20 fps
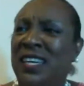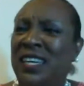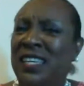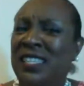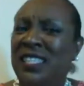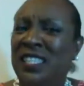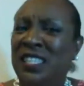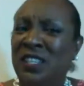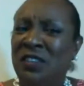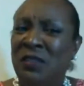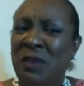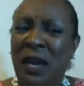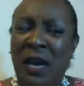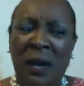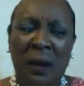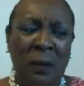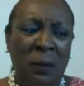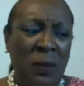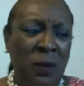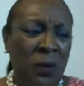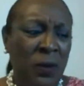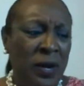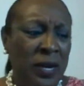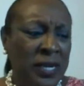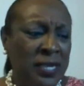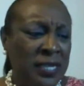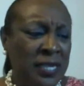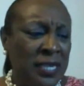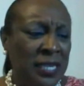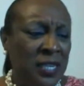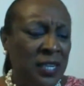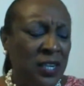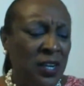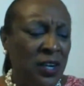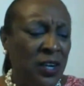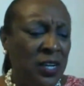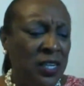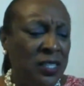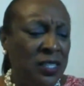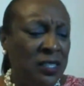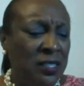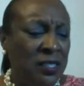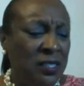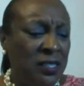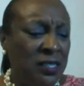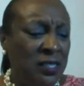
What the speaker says: Instagram or is it on...